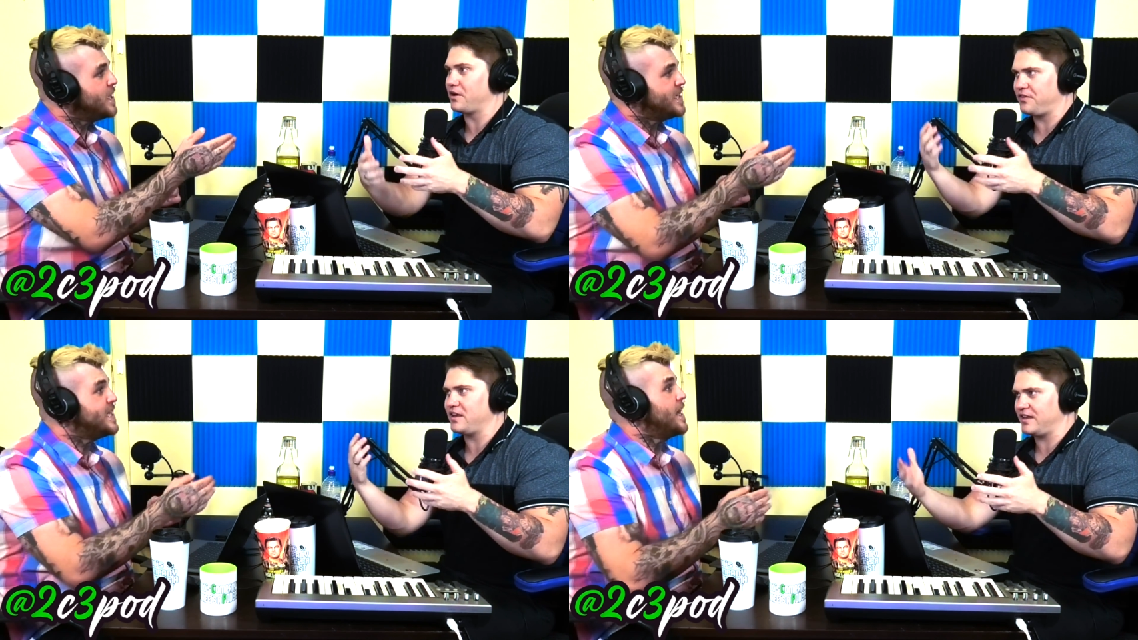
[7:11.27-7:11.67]

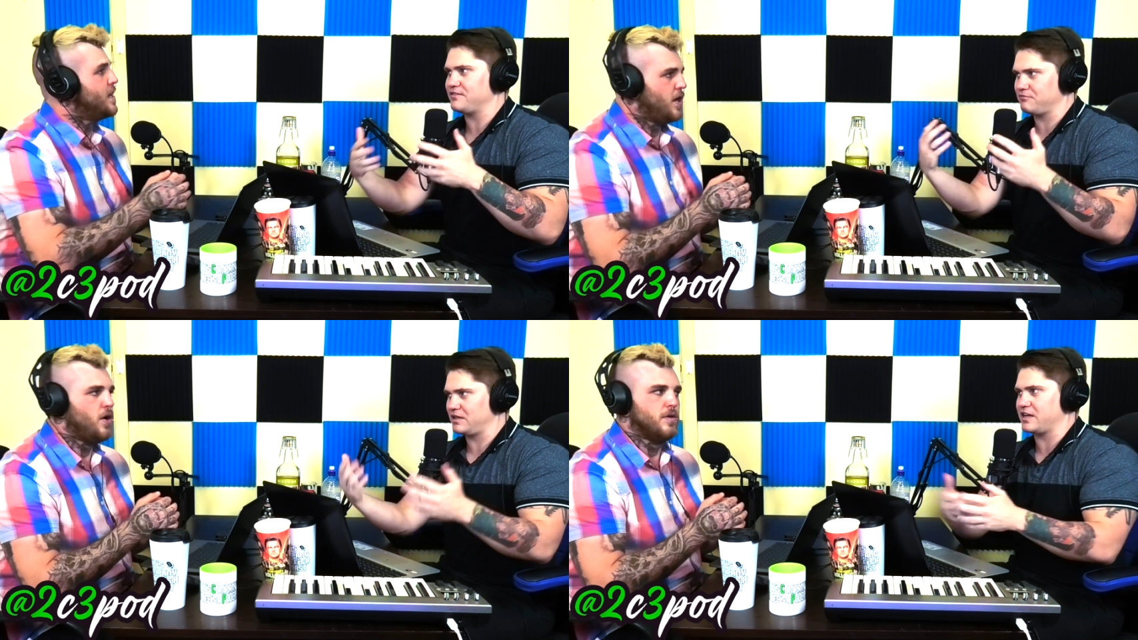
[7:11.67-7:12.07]
Speaker 1: I think yeah, it
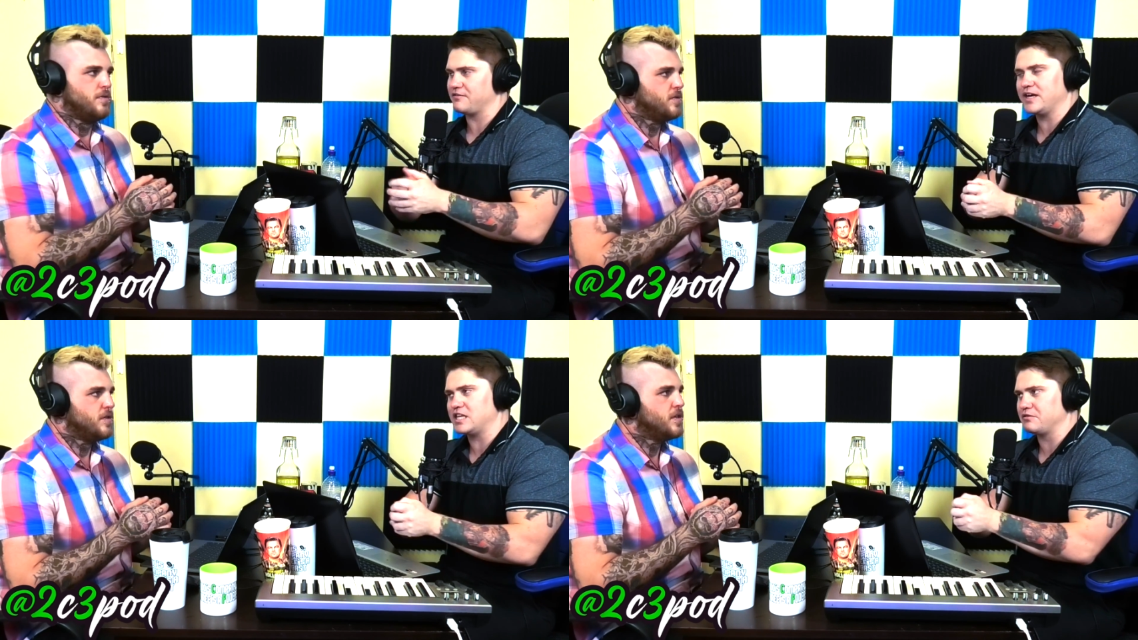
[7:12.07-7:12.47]
really oh,
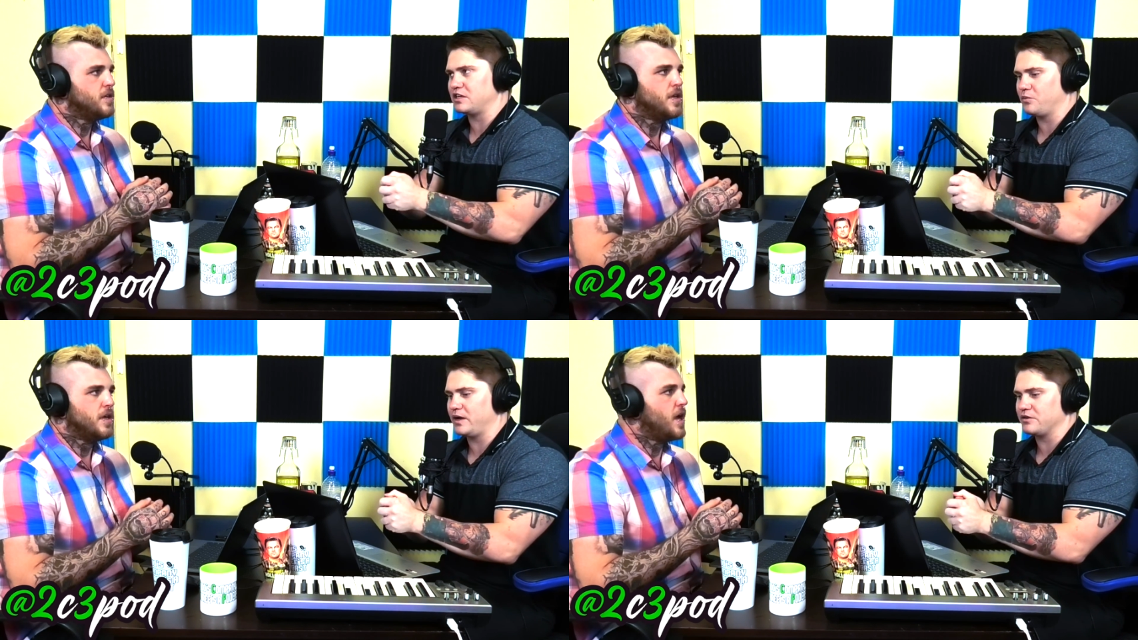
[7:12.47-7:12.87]
conveyed that
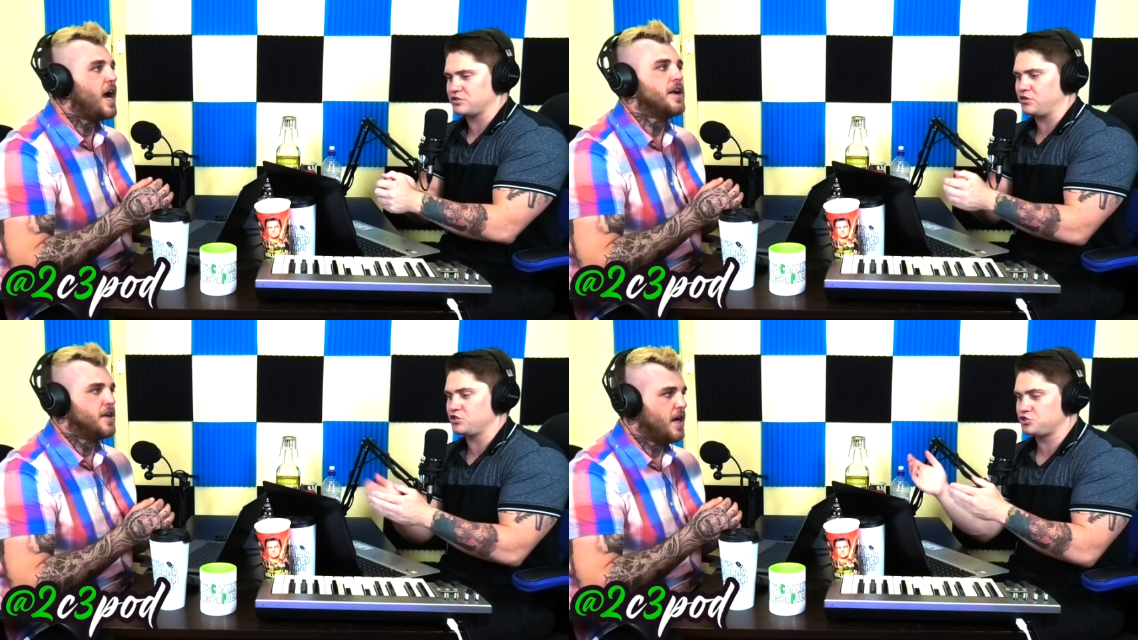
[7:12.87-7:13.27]
really well.
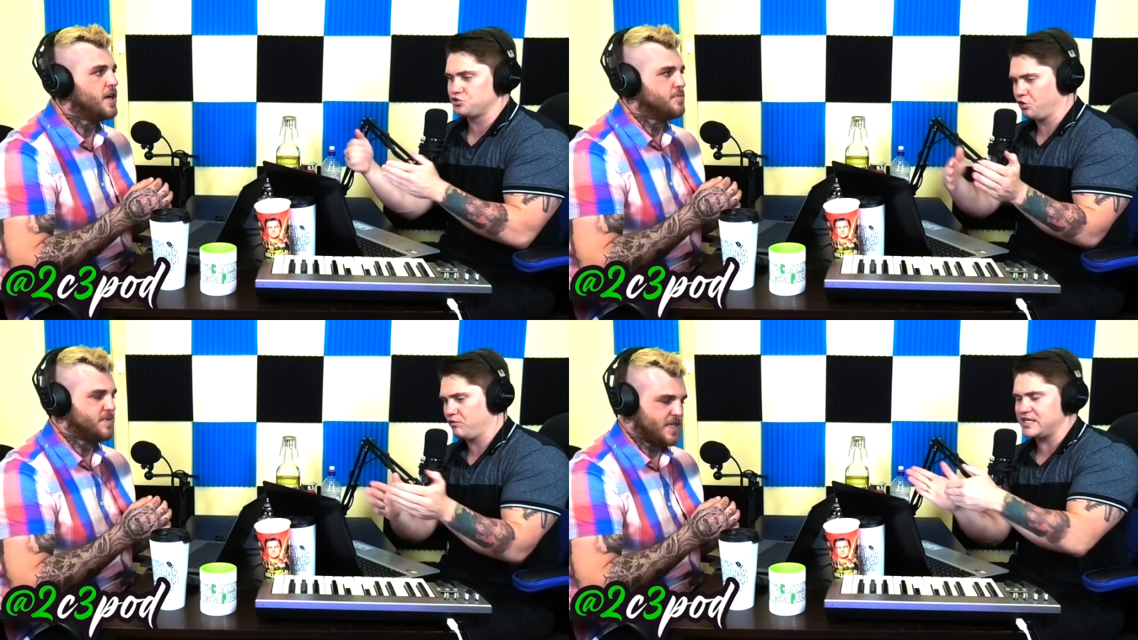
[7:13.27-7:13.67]
So the
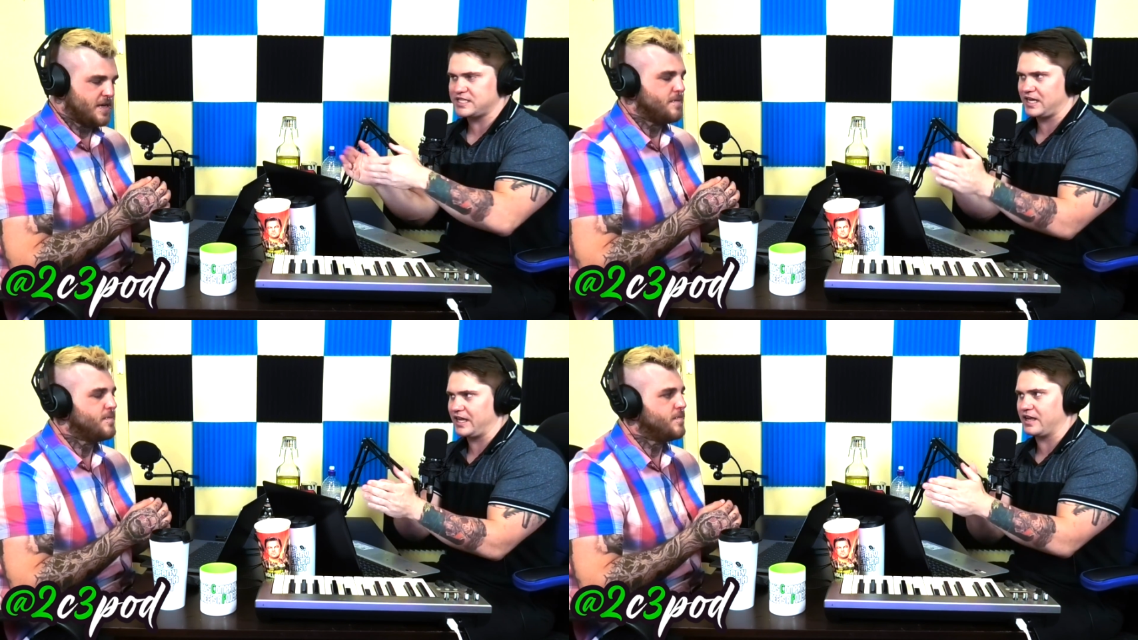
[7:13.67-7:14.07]

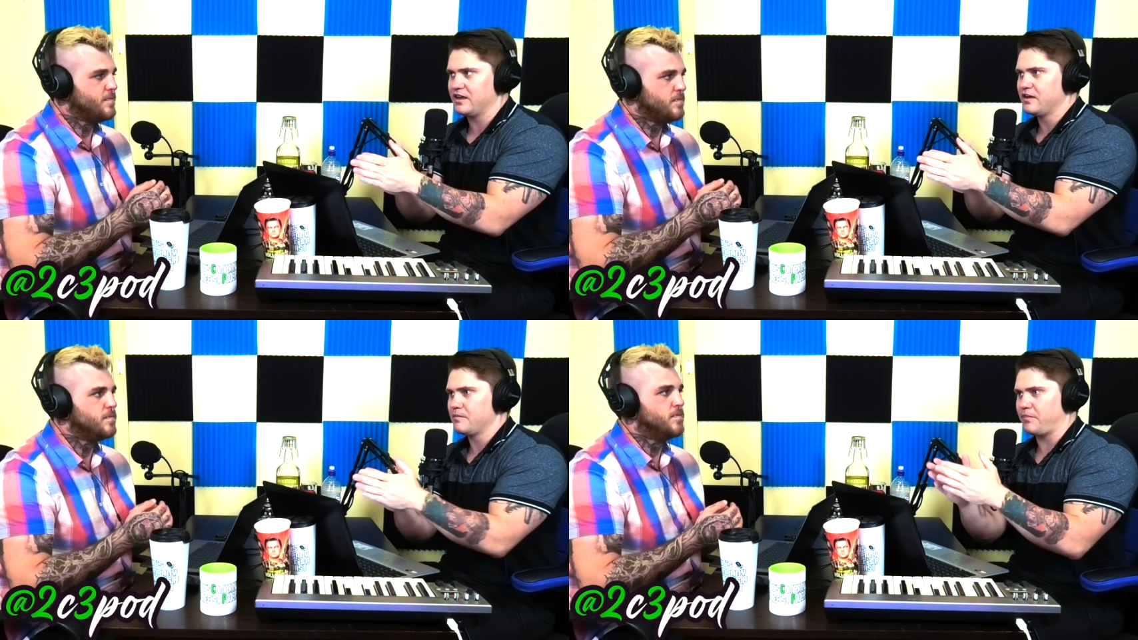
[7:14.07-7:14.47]
storytelling
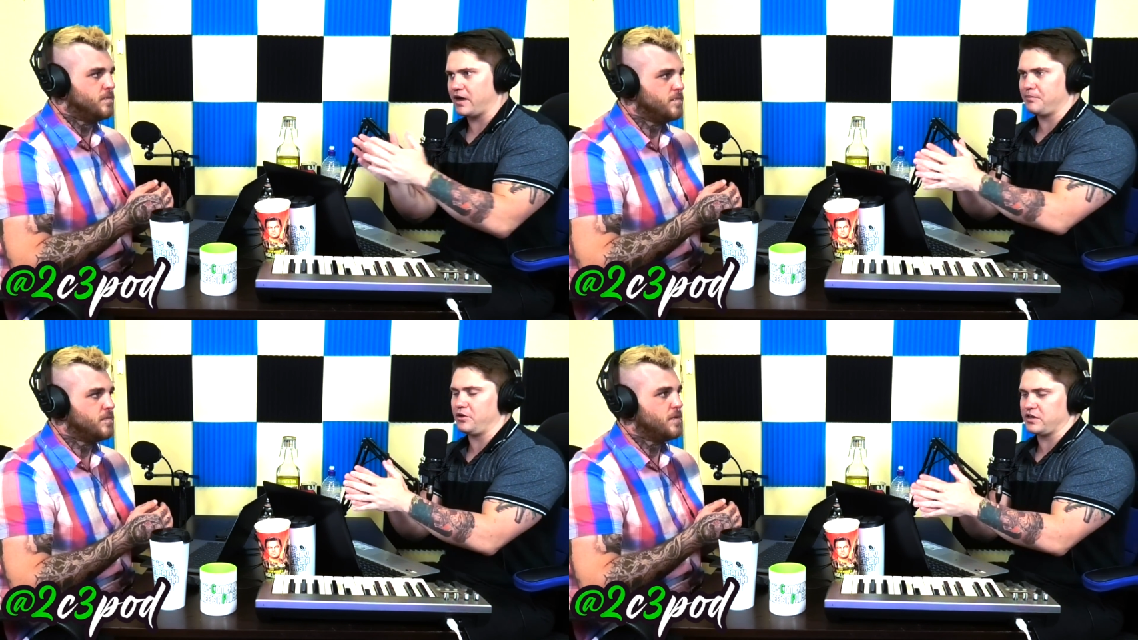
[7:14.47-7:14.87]
mm.
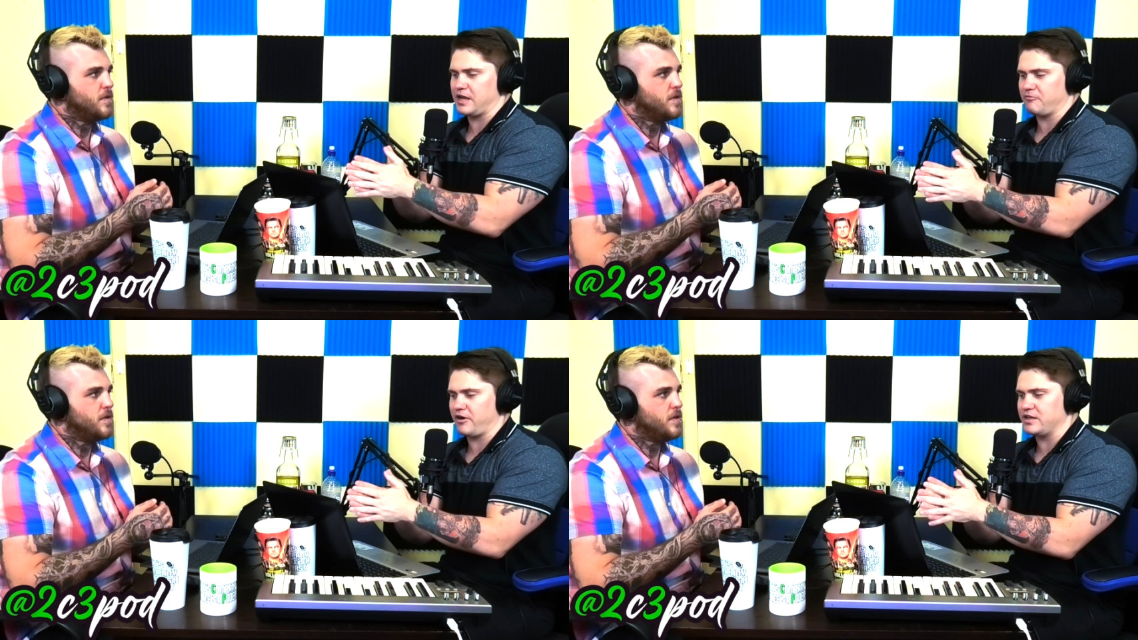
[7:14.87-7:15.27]
by a bloke
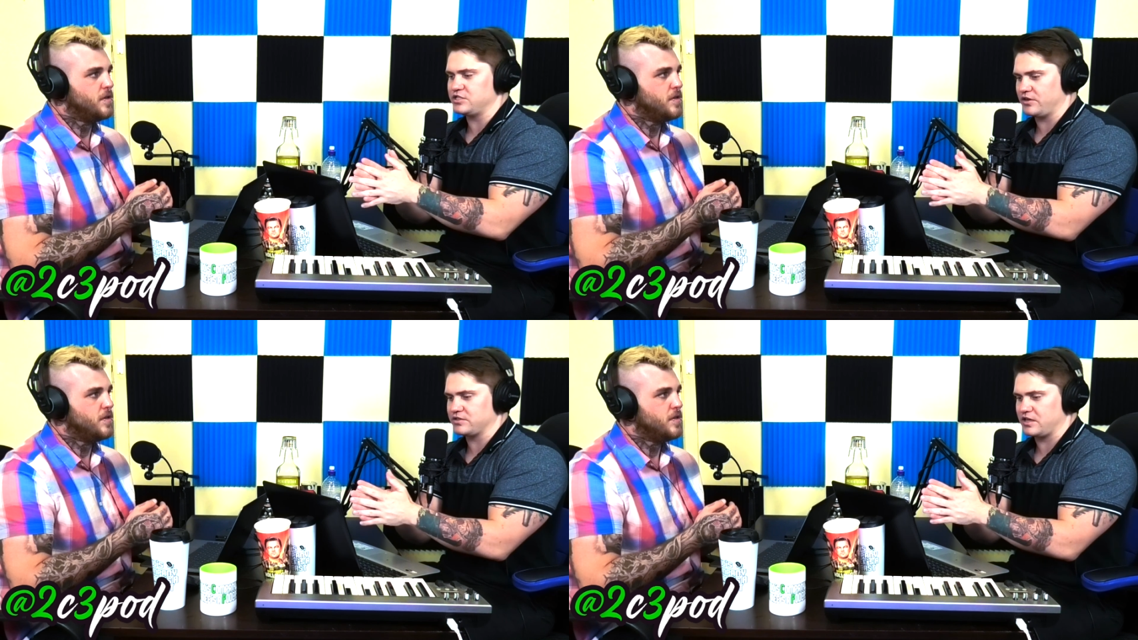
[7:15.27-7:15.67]
named Rian
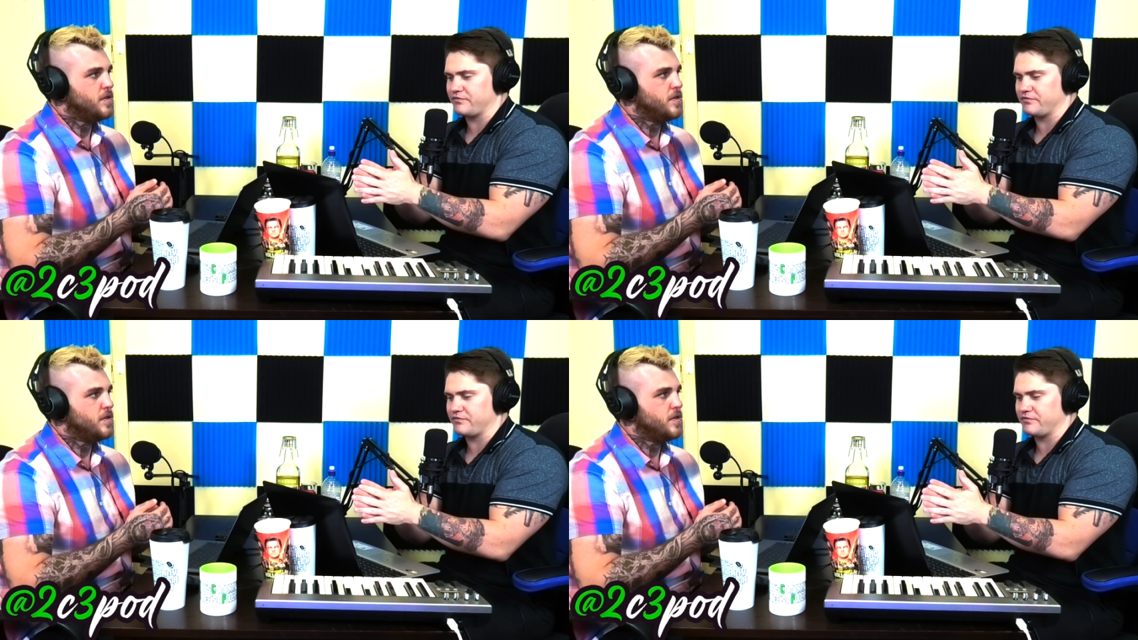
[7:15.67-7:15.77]
Johnson,